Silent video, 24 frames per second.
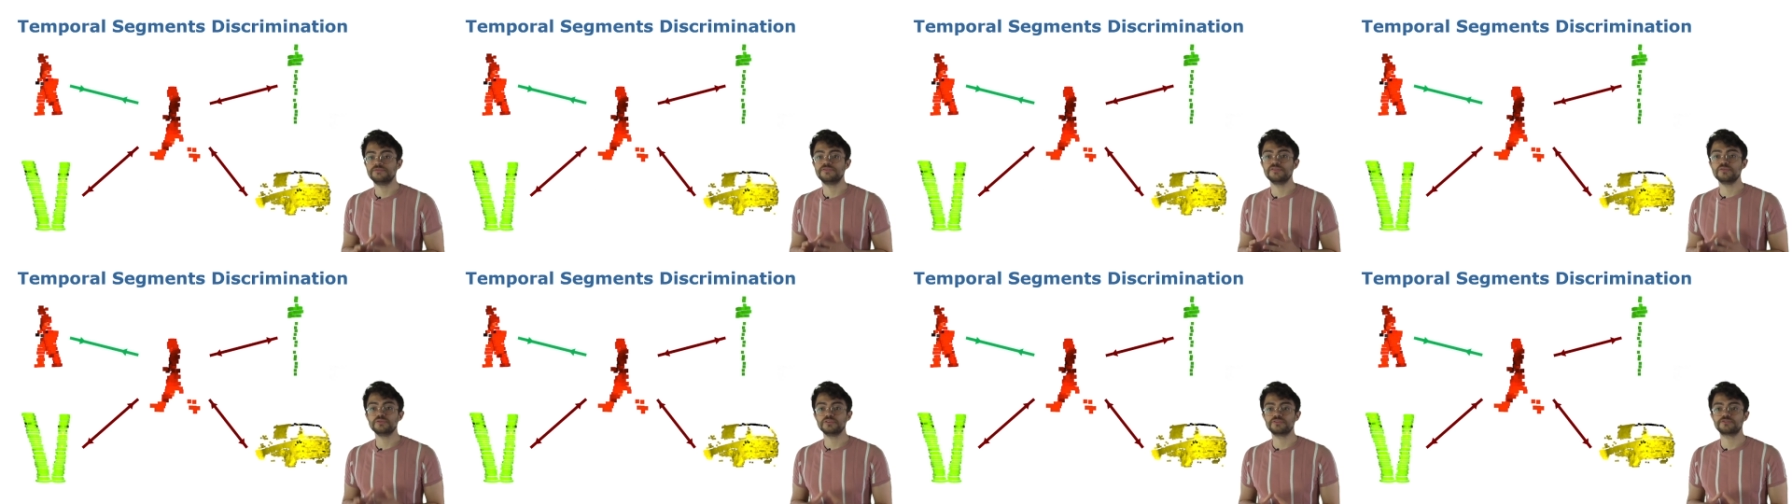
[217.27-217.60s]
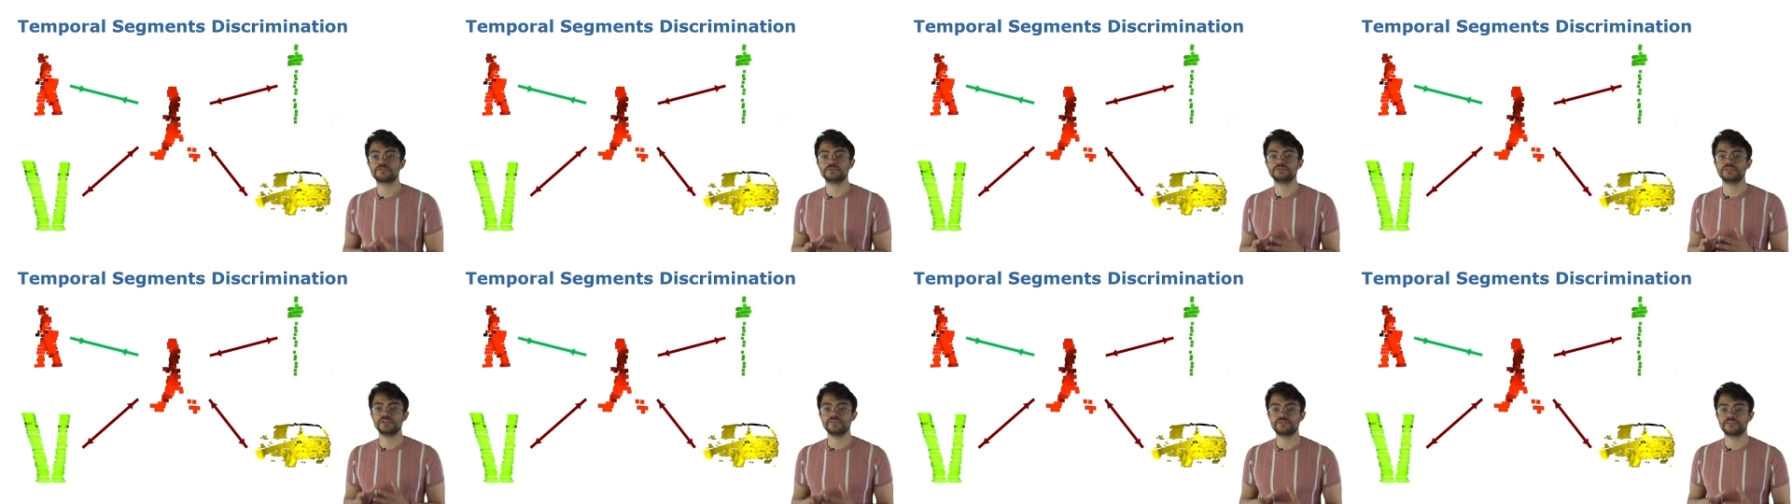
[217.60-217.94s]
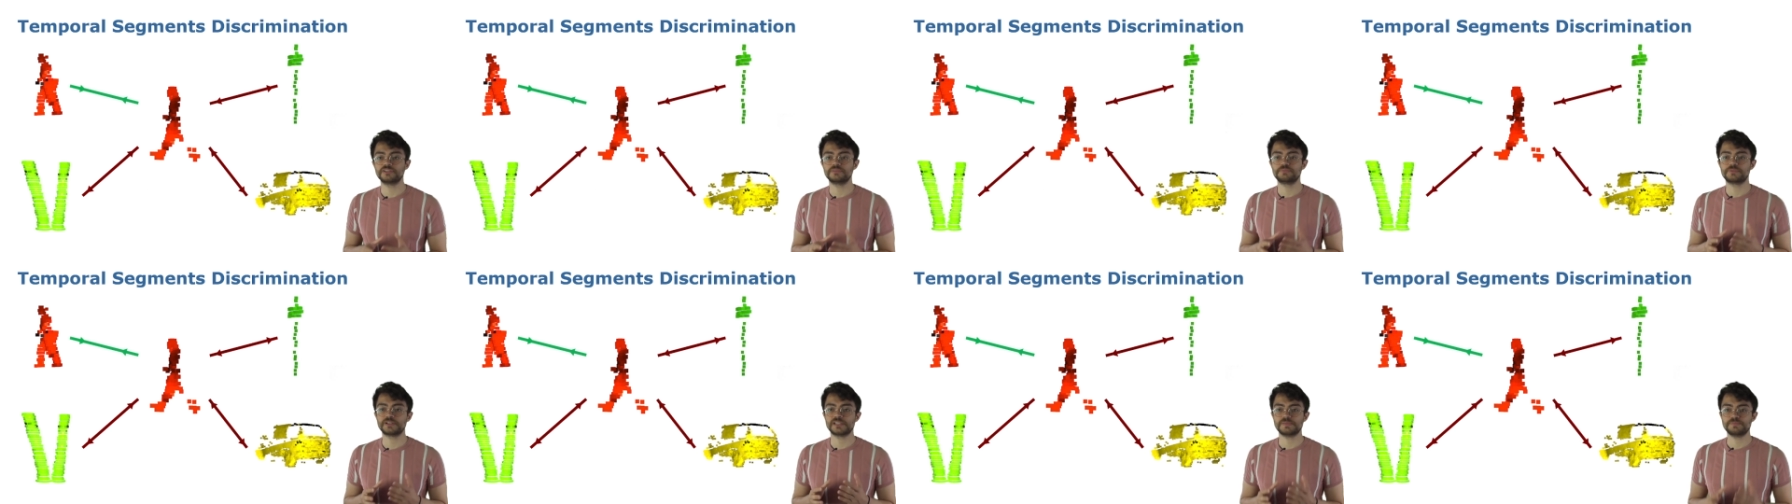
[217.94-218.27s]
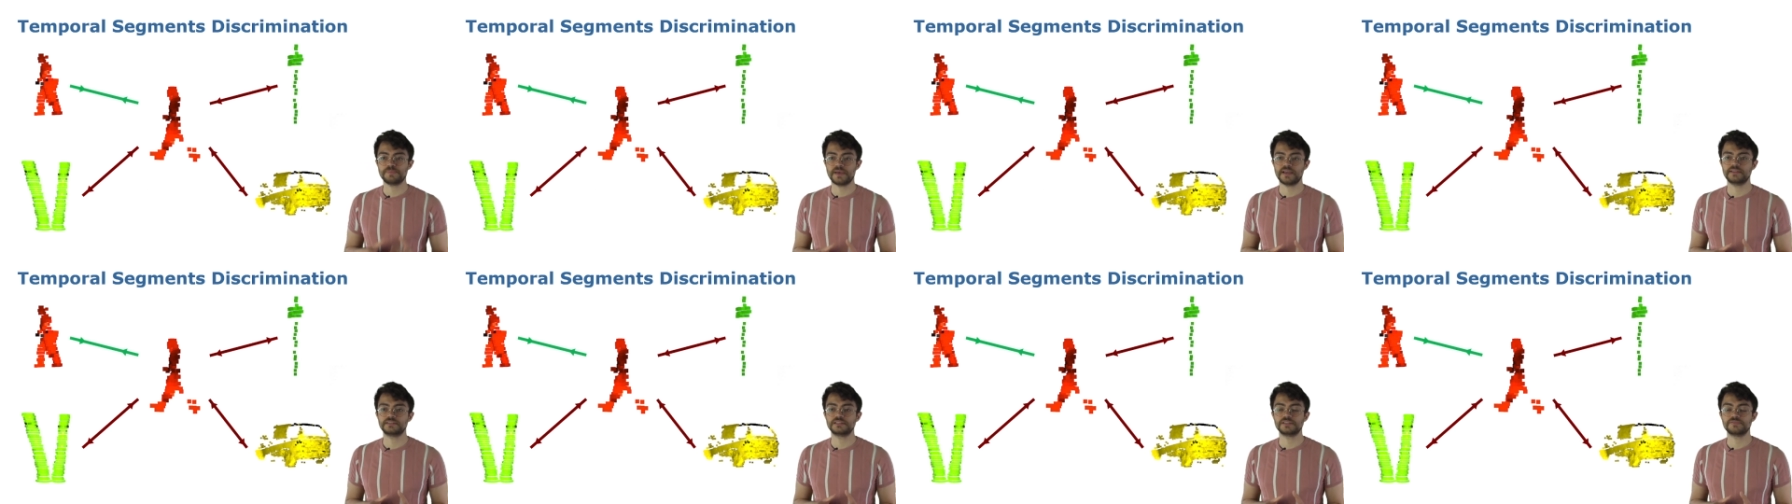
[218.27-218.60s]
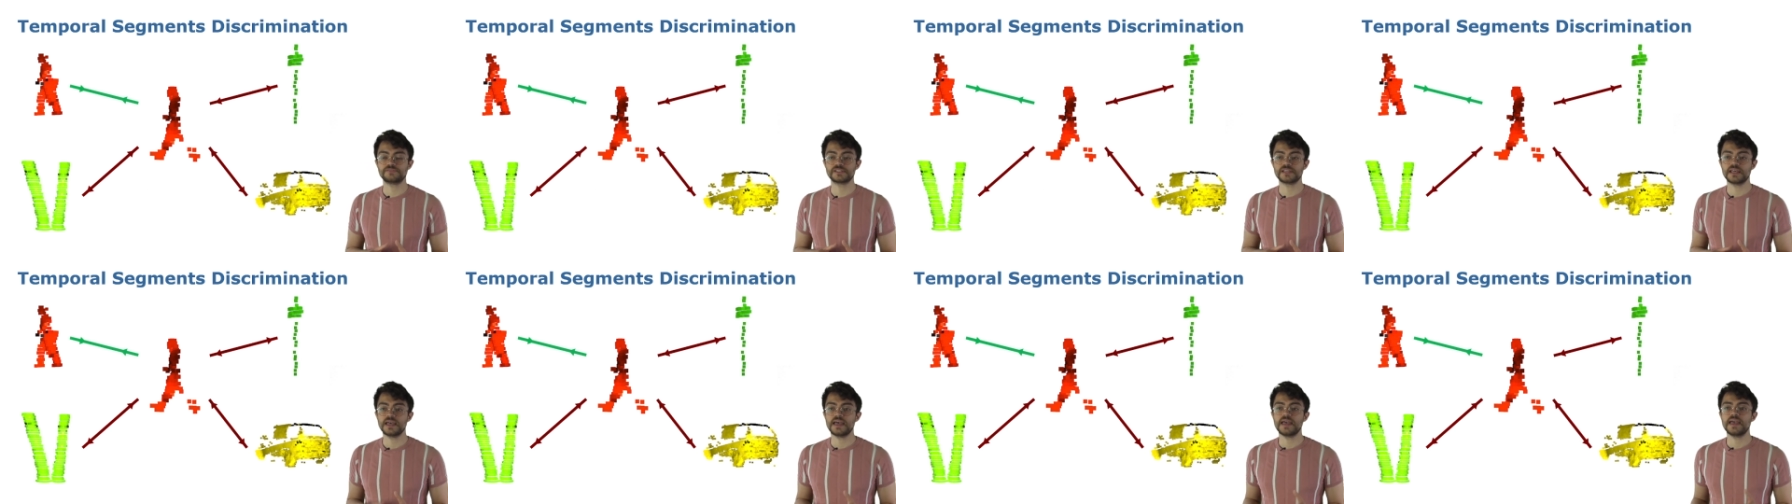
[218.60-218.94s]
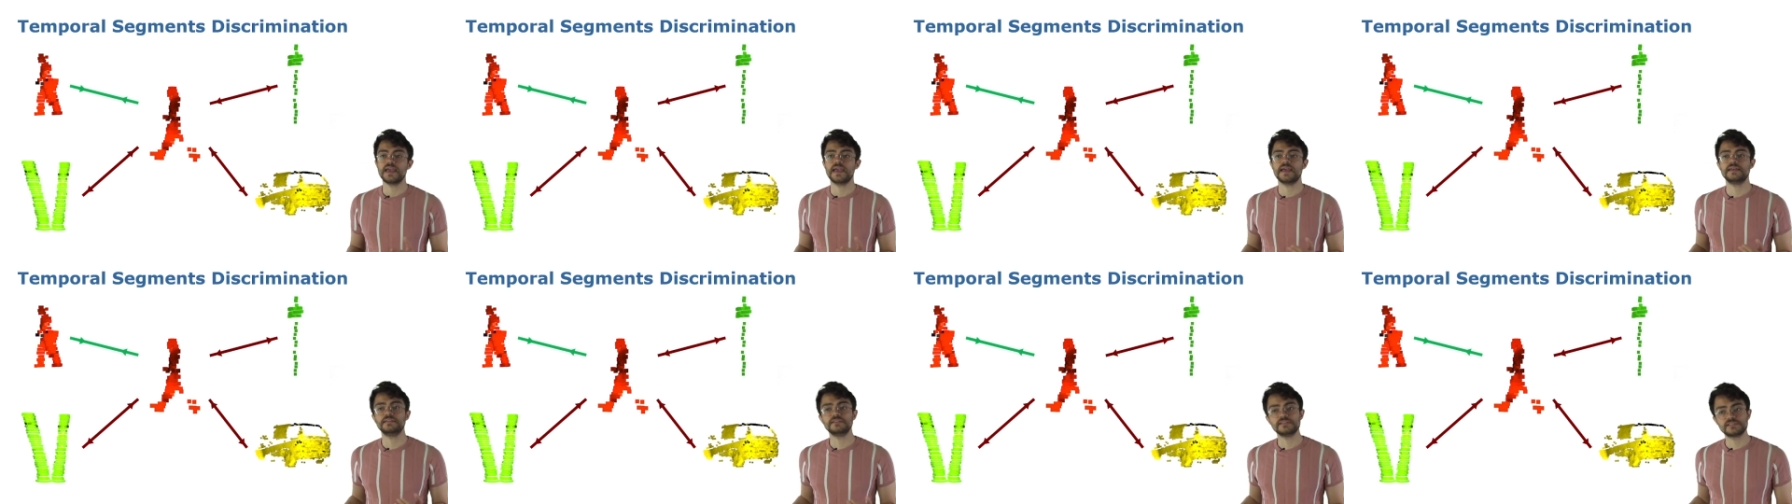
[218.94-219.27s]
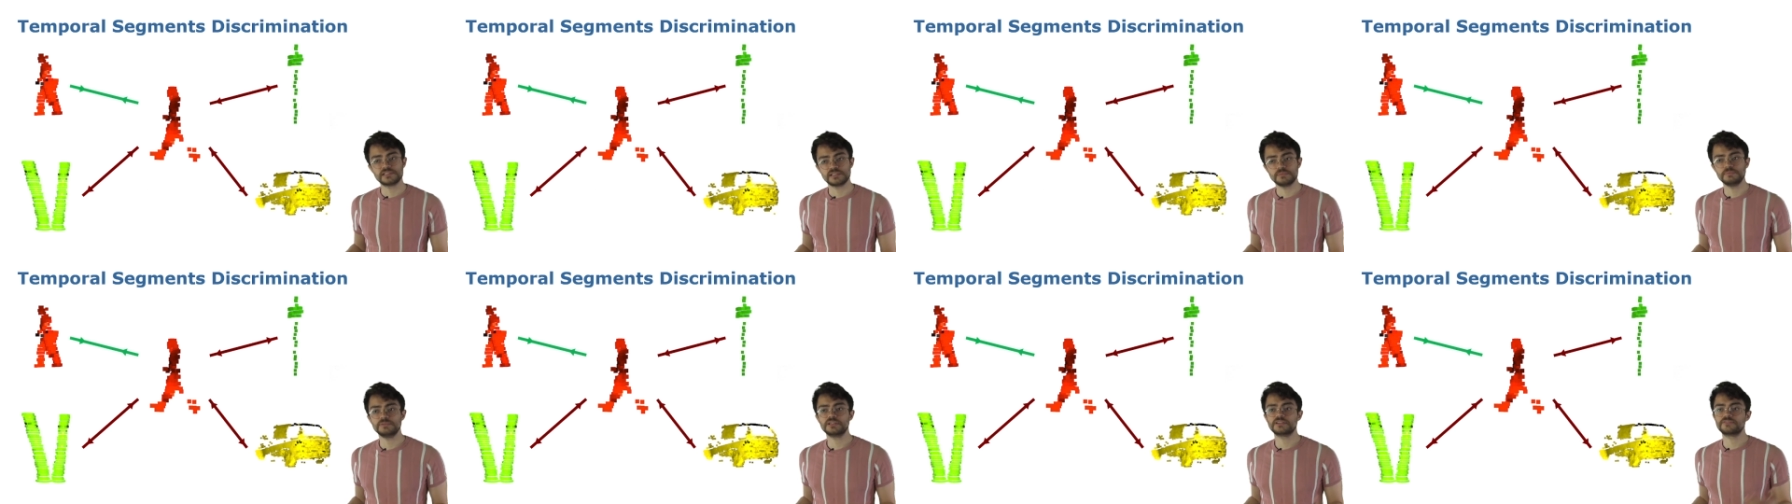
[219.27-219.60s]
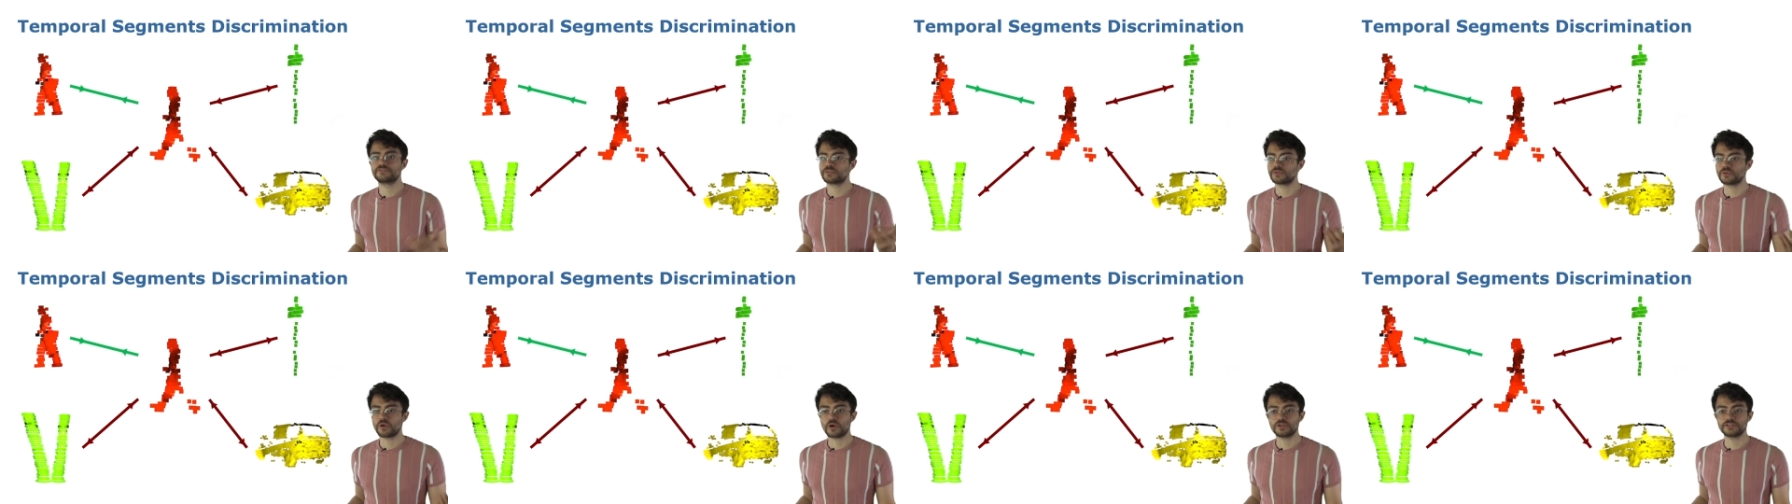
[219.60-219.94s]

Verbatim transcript: viewed from different perspectives and dissimilar from